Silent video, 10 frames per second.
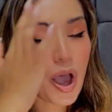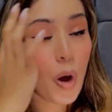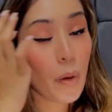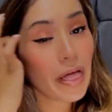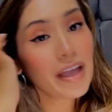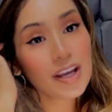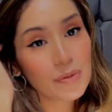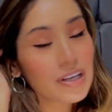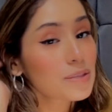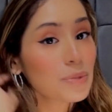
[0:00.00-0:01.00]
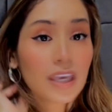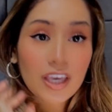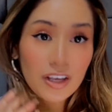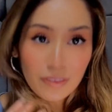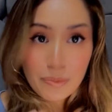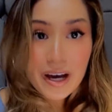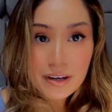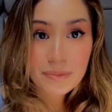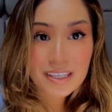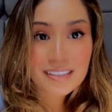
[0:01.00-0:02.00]
Well, anyway, speaking of
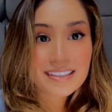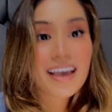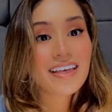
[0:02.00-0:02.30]
lobotomies,